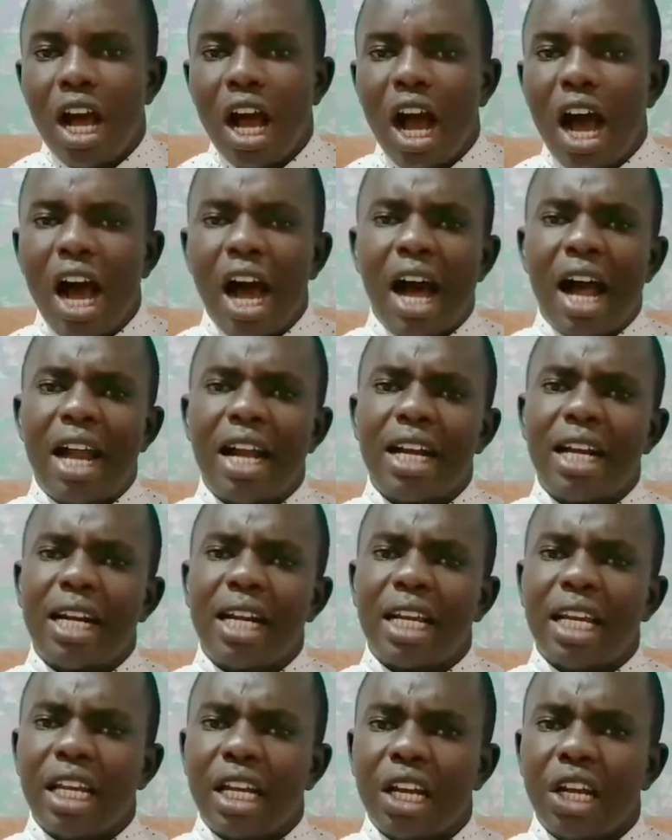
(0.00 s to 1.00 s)
And
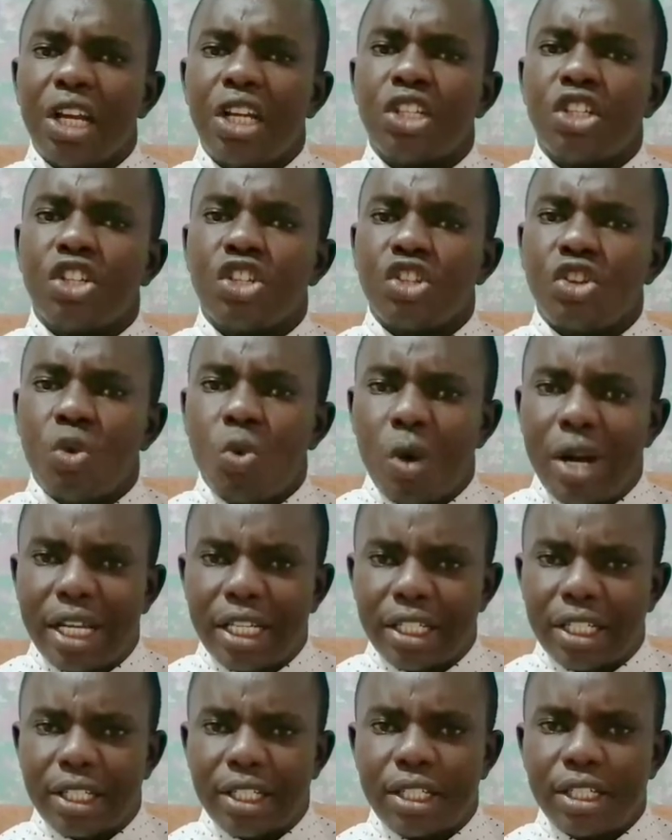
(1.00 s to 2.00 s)
in his
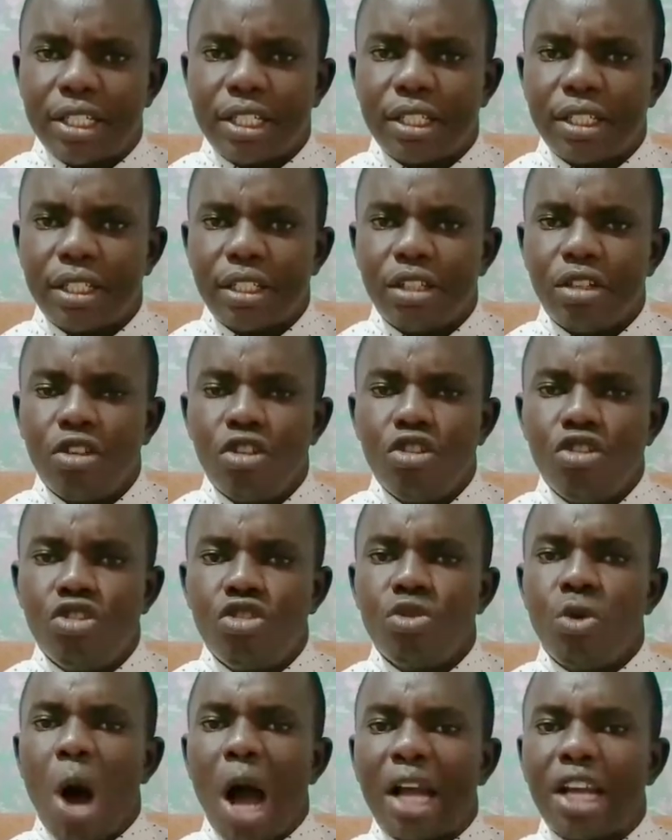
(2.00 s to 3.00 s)
quest
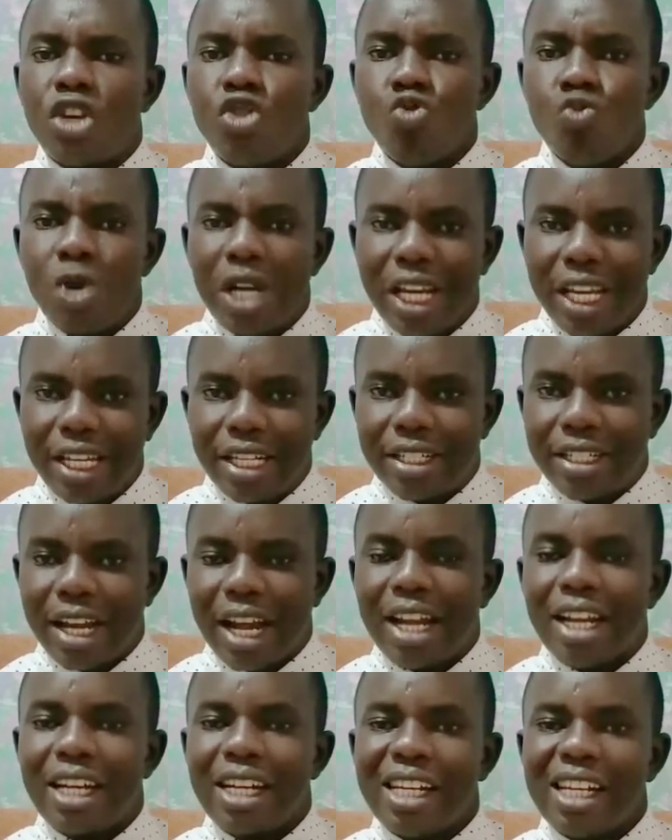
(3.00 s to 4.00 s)
to accumulate
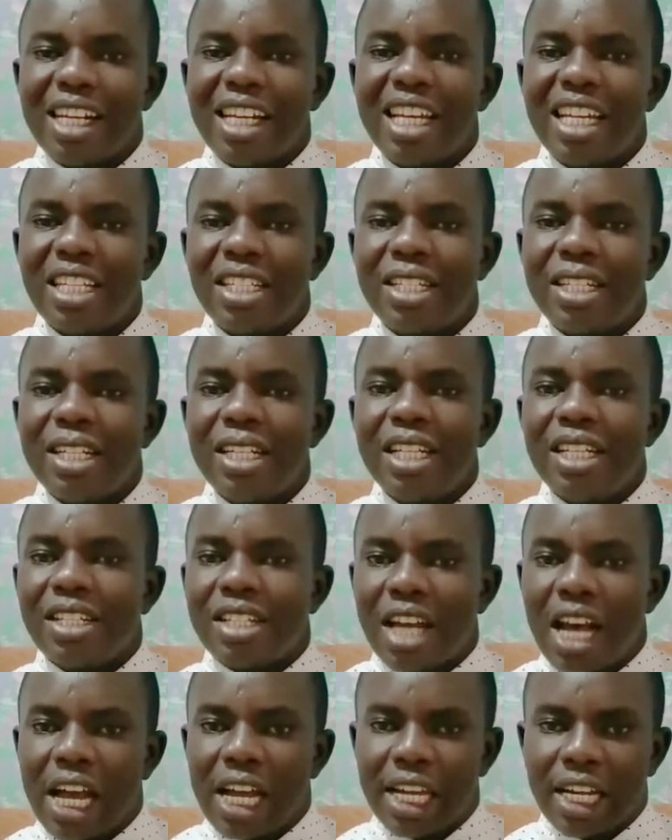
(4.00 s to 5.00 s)
and in his
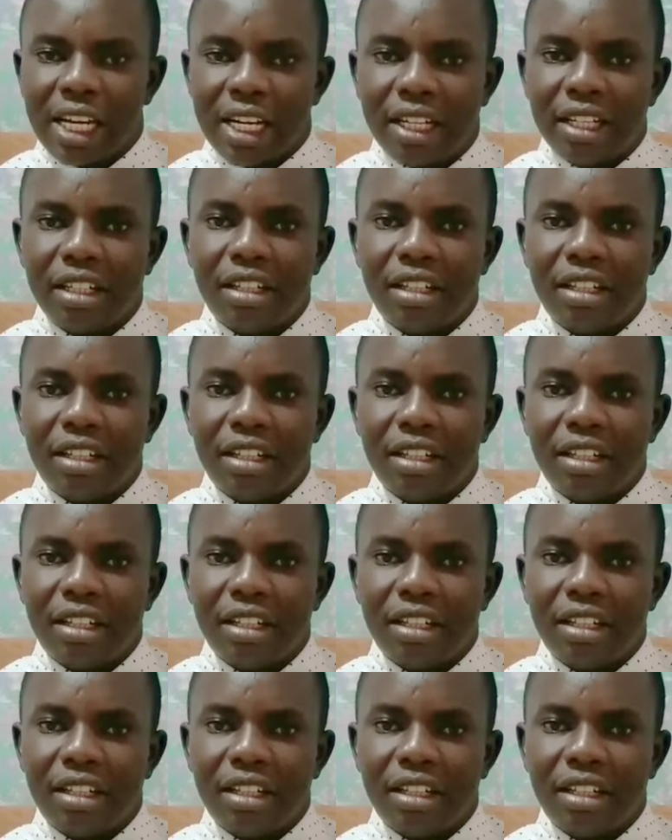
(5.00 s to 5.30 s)
desire